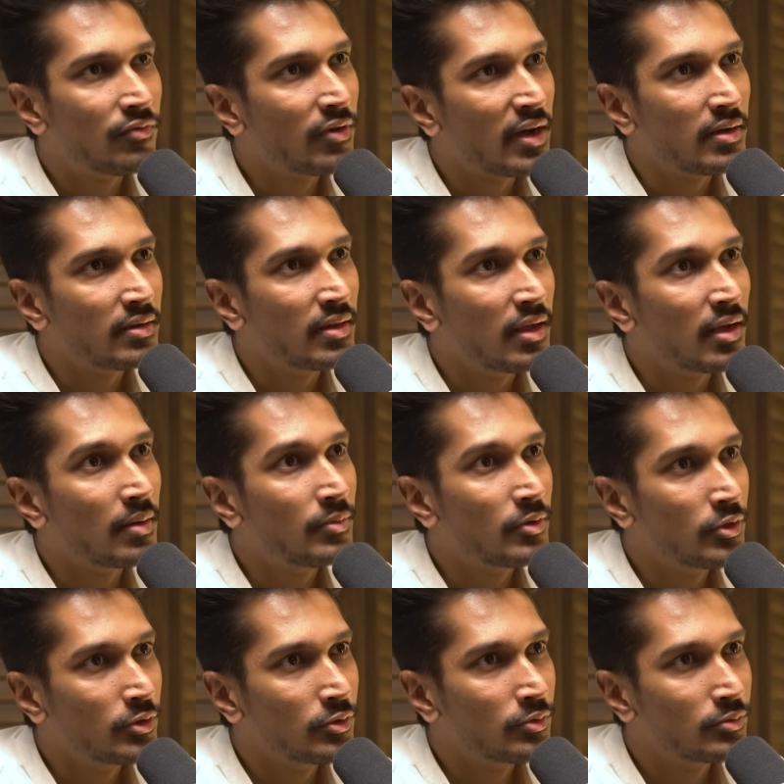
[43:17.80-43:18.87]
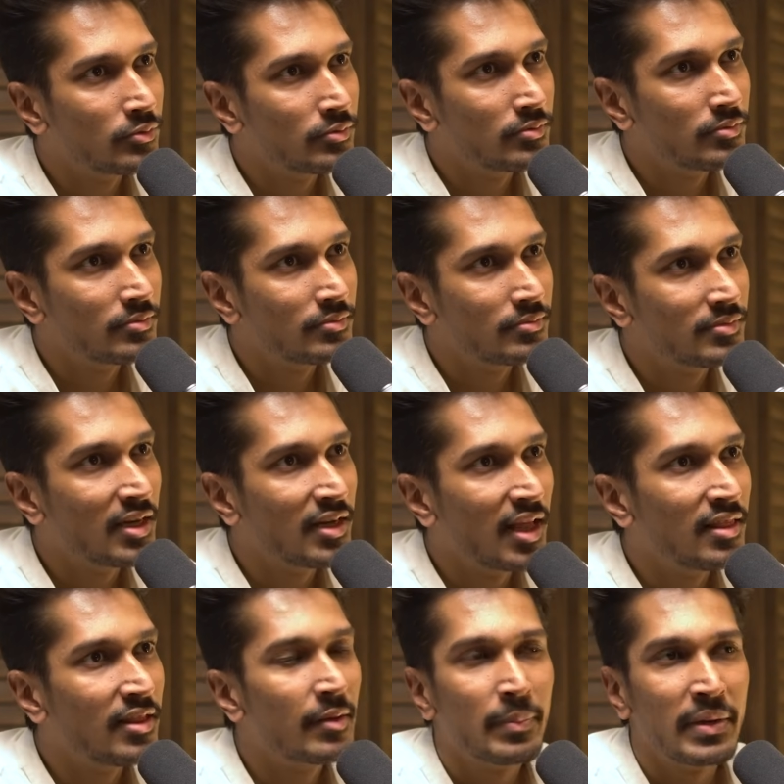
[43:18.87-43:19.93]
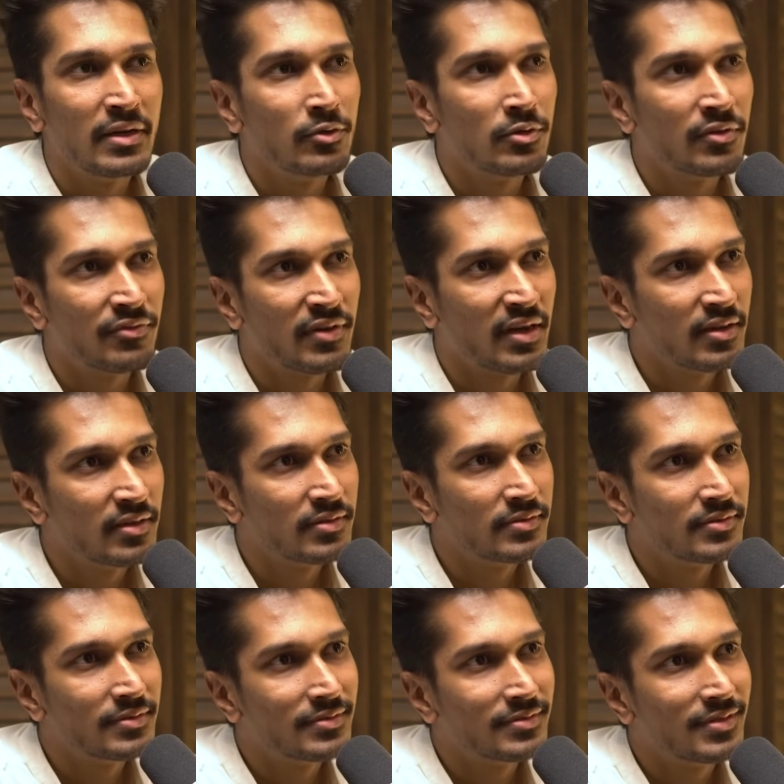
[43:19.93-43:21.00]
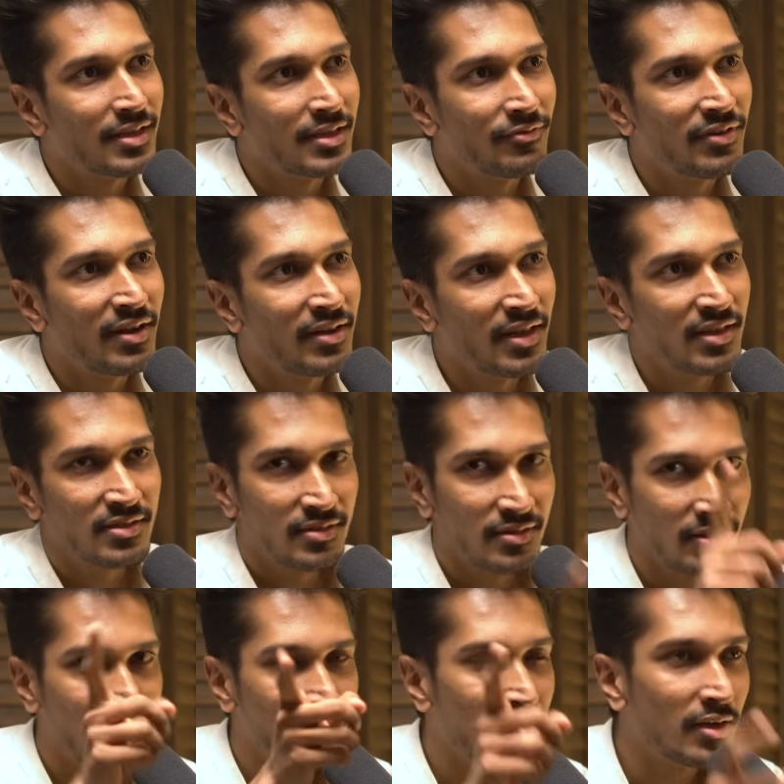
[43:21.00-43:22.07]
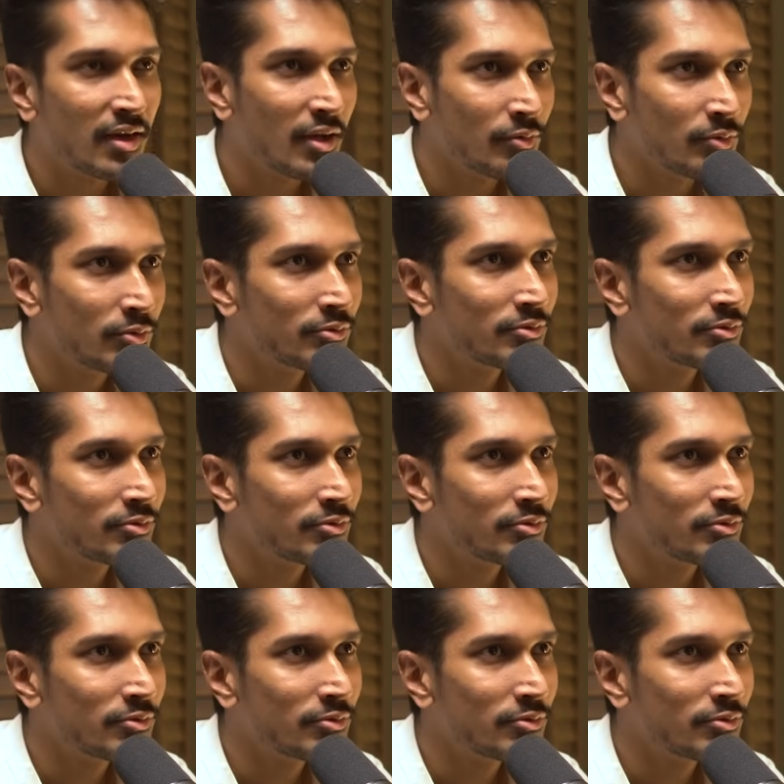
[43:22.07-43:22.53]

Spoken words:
don't find, they come to you. They tell their pain to the friend. And the friend tells, this is the guy who